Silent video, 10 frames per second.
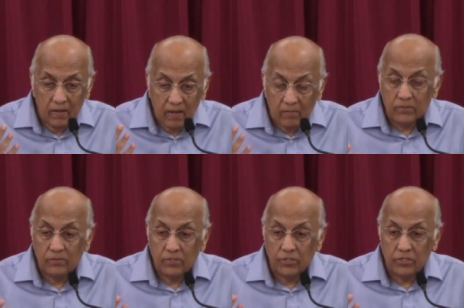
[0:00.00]
come to
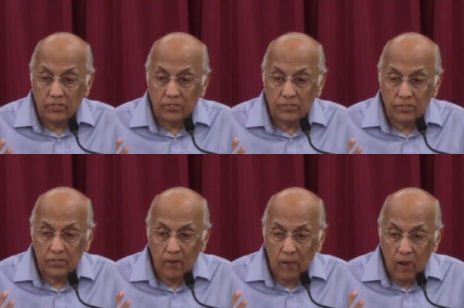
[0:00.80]
the church
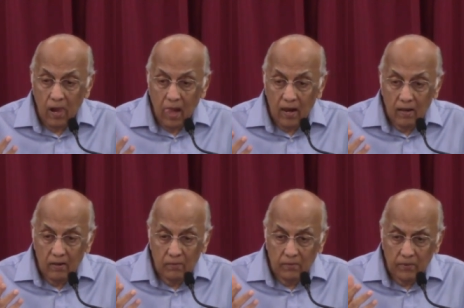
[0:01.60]

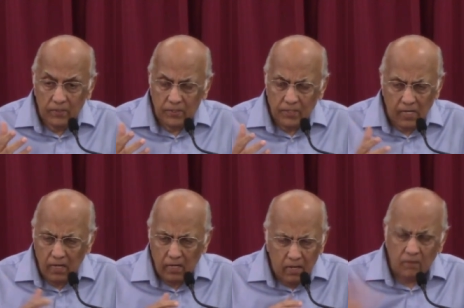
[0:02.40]
with
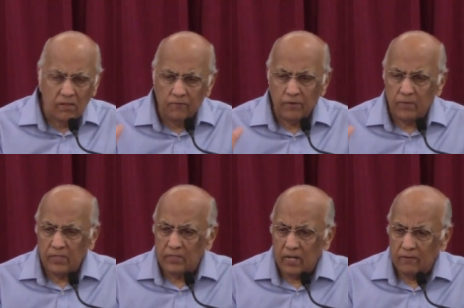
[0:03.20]
seeking nothing for
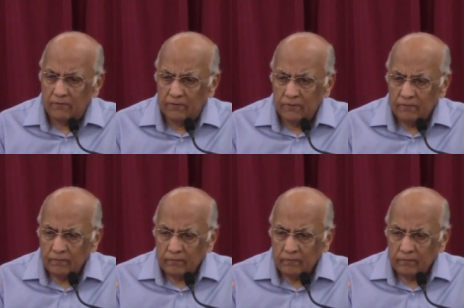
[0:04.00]
myself.